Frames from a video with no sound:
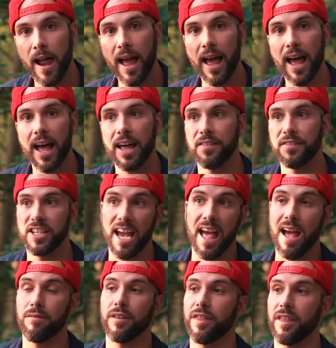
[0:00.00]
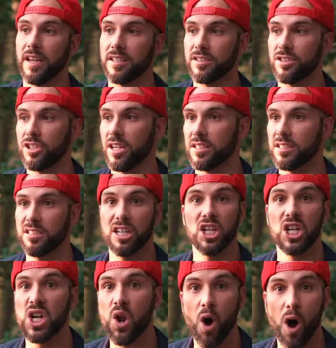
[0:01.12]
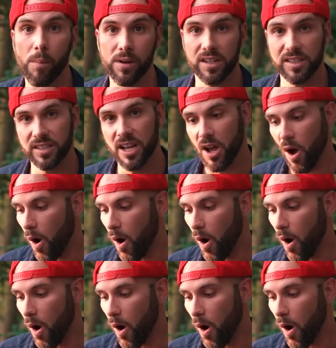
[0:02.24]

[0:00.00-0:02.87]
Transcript: And yeah, everything is just enormous